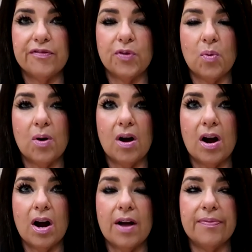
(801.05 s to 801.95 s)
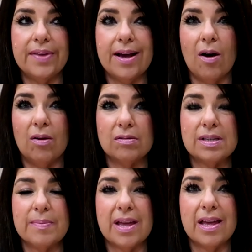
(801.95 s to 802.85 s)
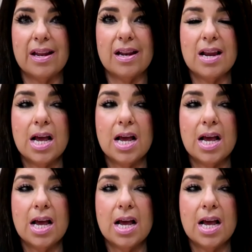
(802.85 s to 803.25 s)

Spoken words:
for the ultimate